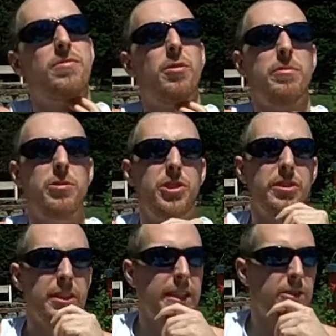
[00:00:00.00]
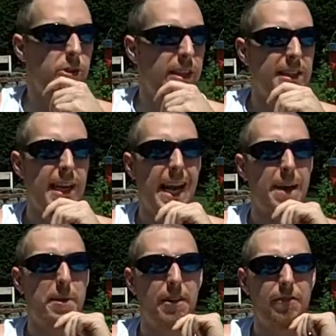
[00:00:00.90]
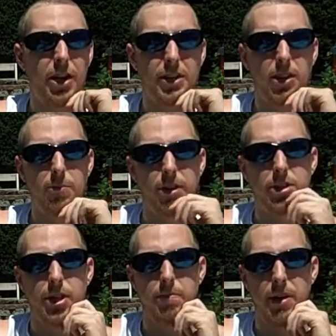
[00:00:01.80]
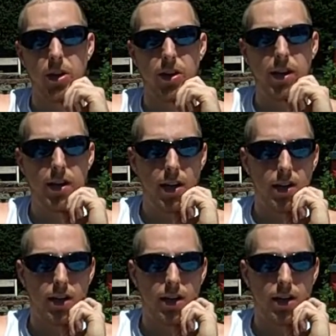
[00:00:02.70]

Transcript: is from New Jersey, trains at AMA Fight Club with Jim Miller,